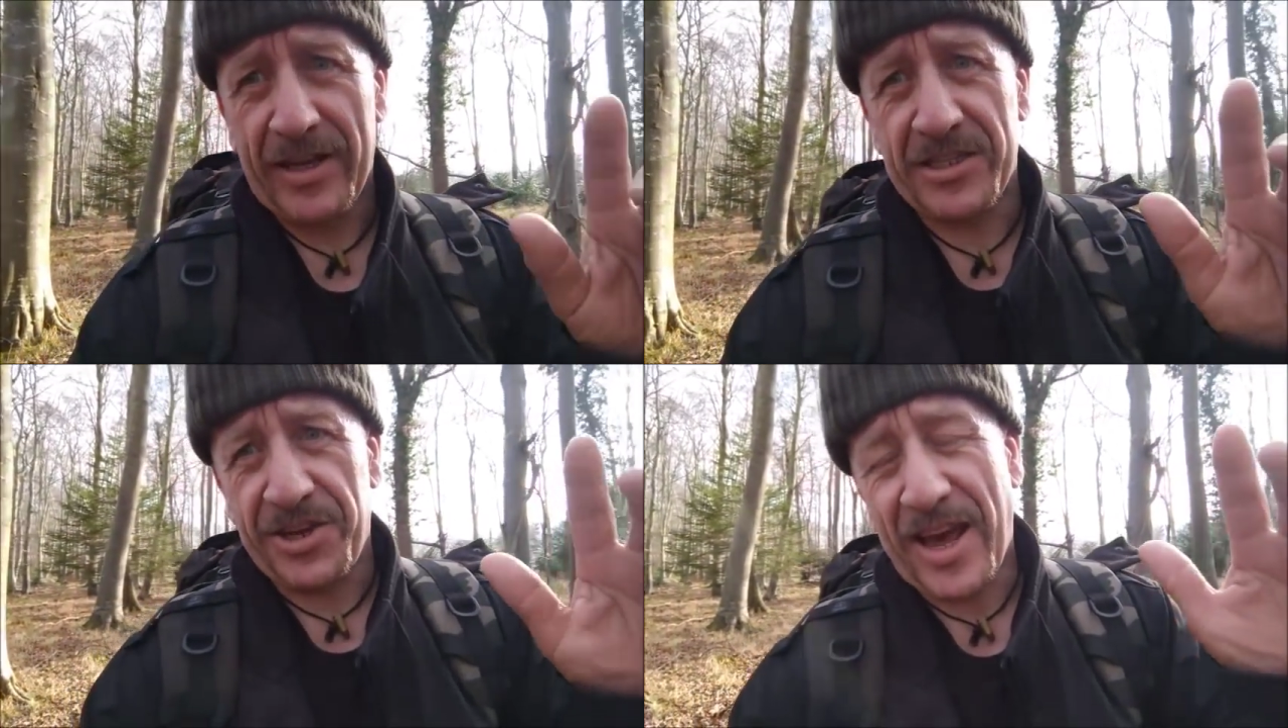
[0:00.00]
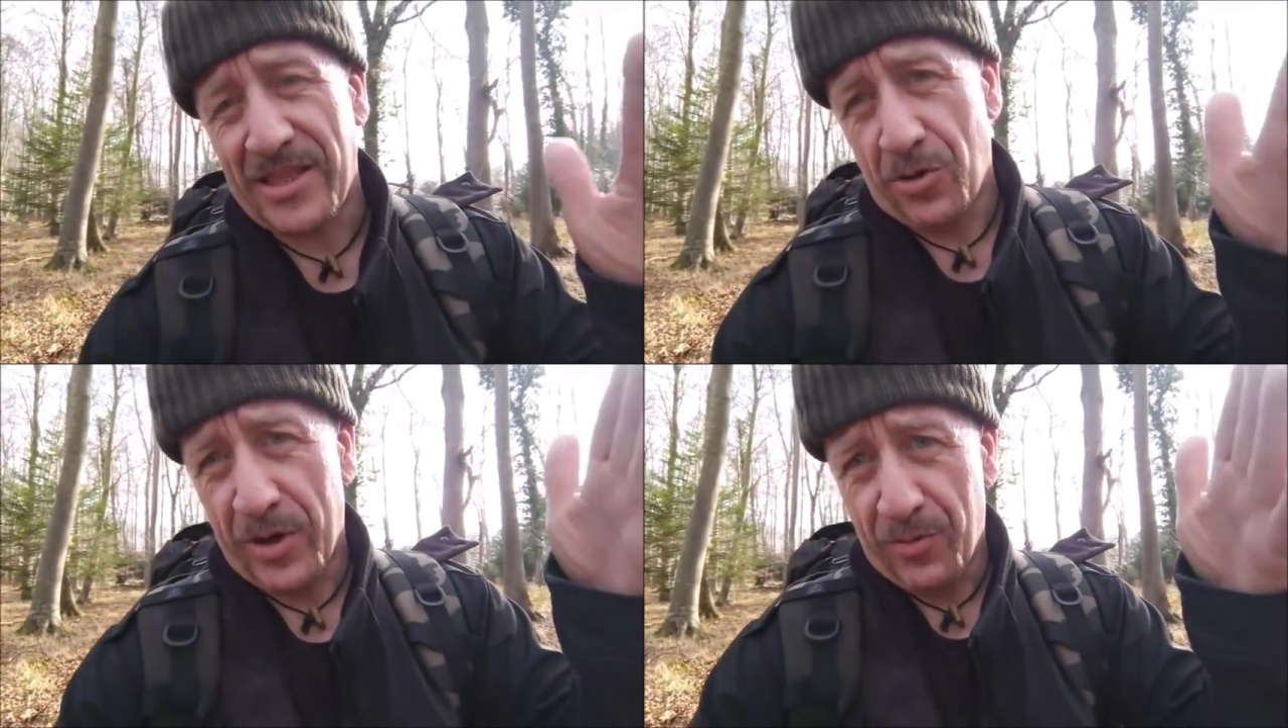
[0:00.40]
There's an
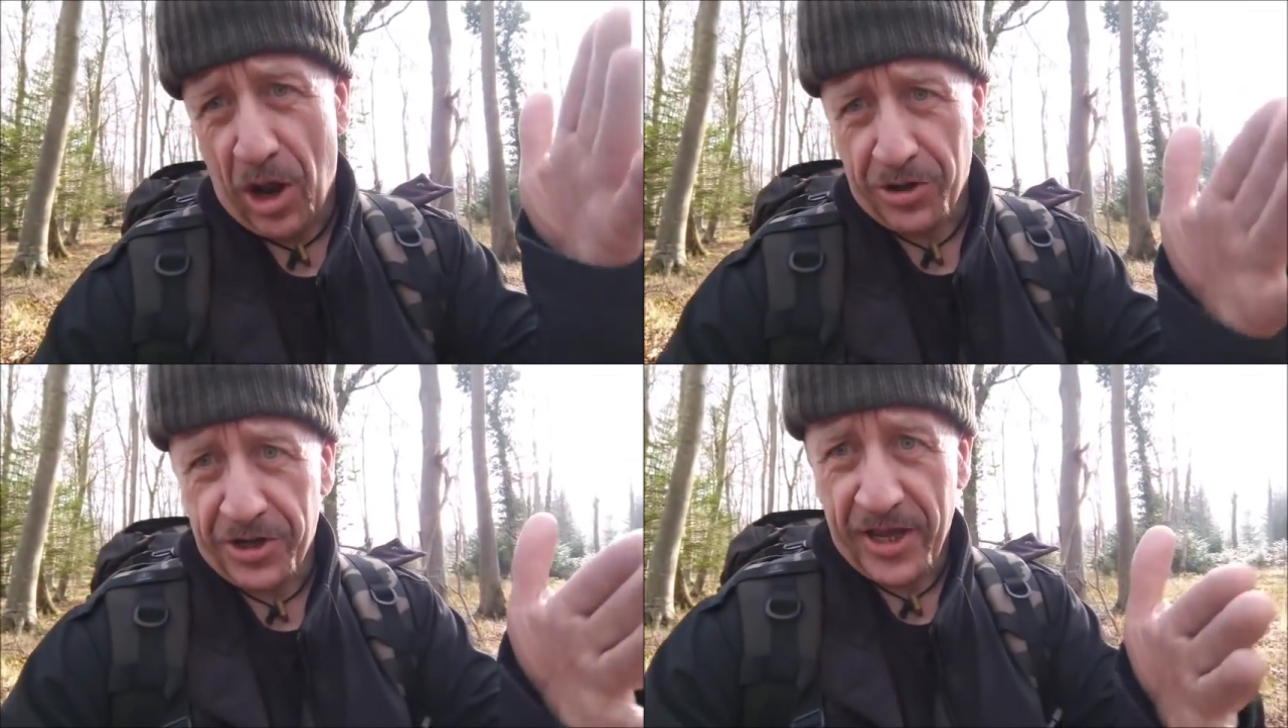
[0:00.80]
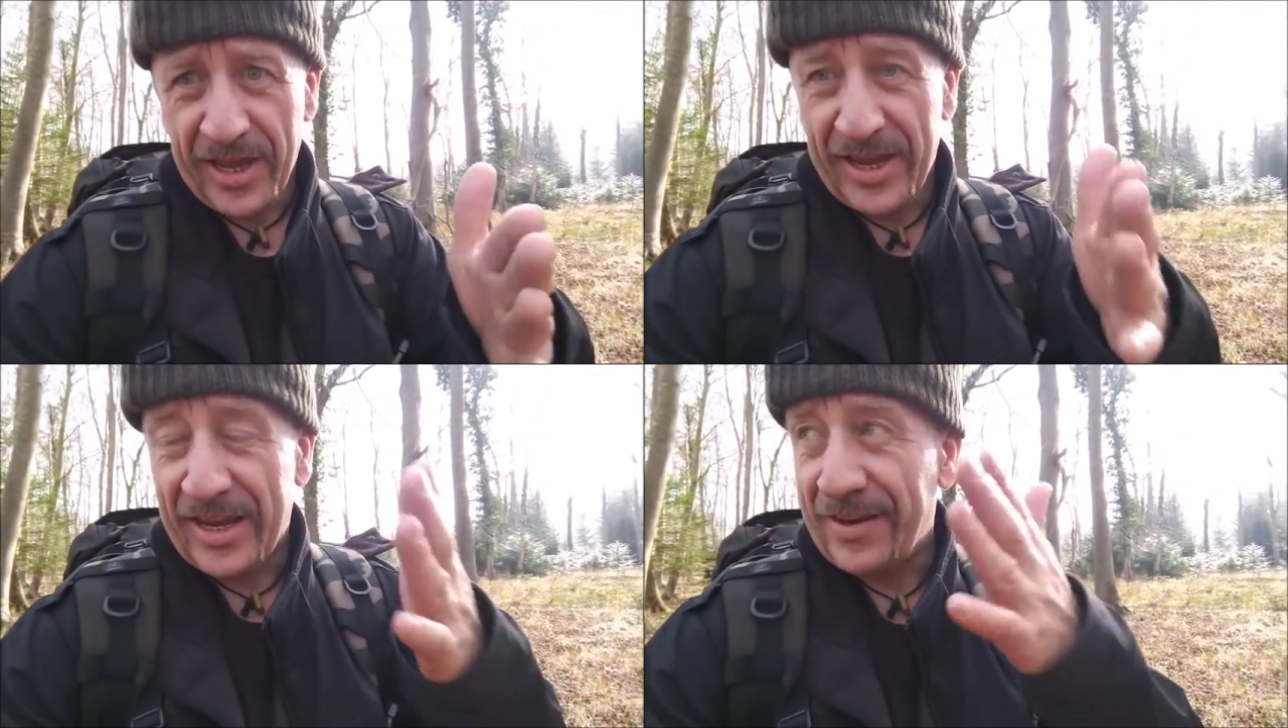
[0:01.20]
alloy rod
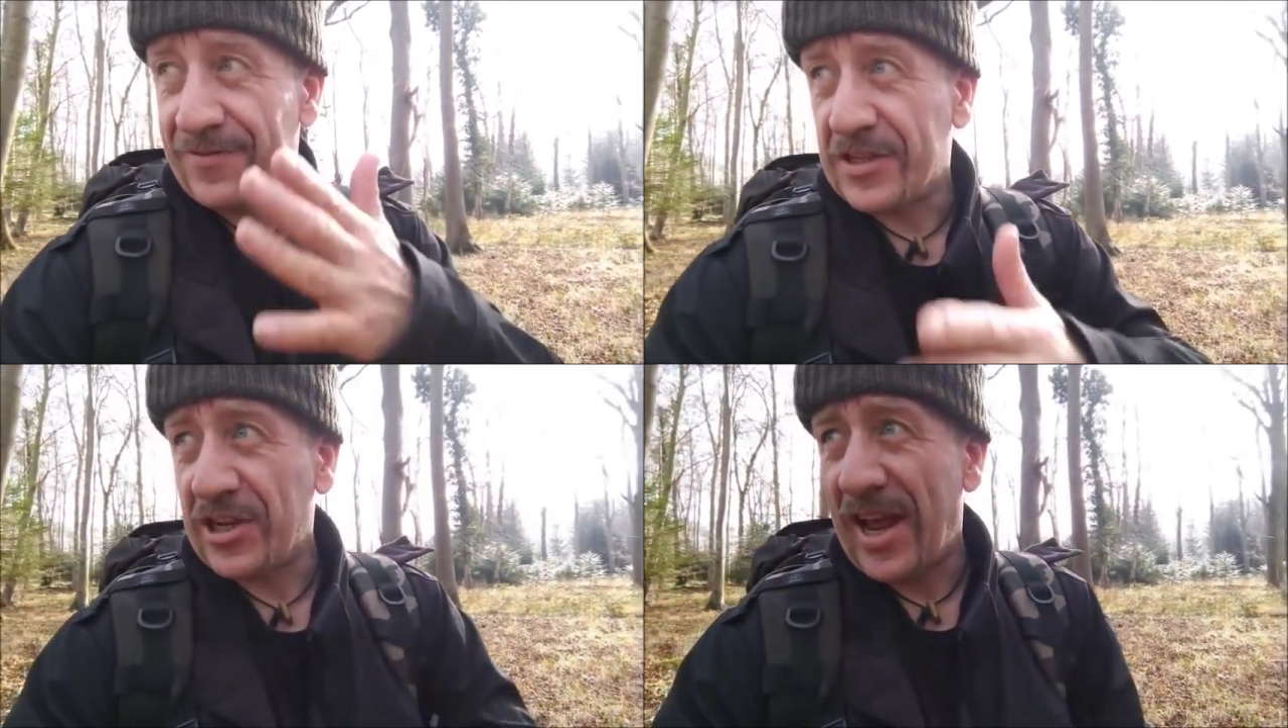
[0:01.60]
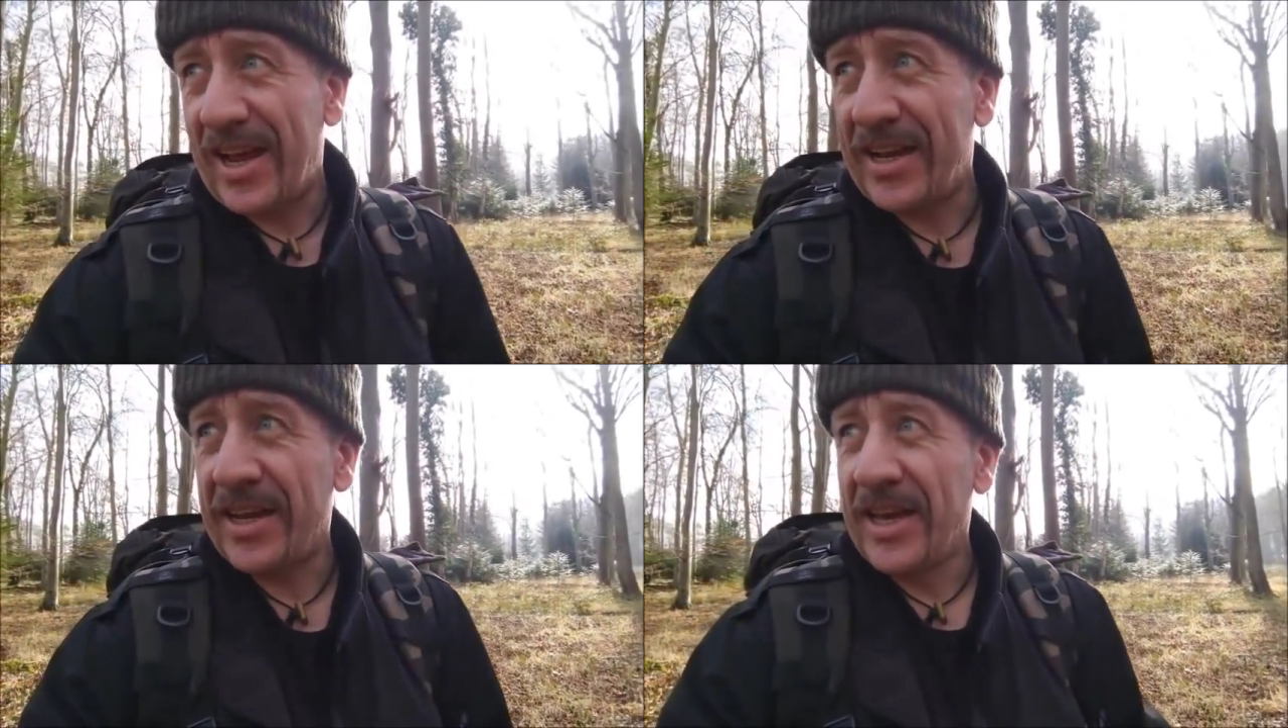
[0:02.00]
either
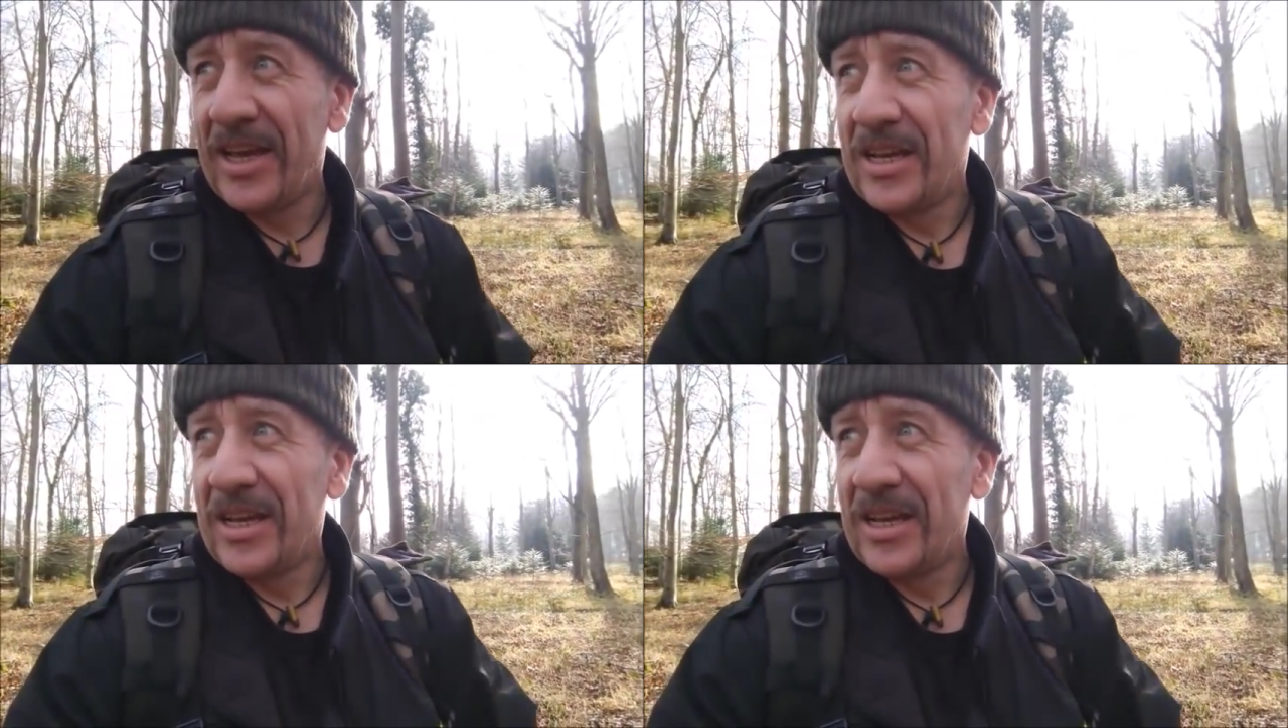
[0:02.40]
side,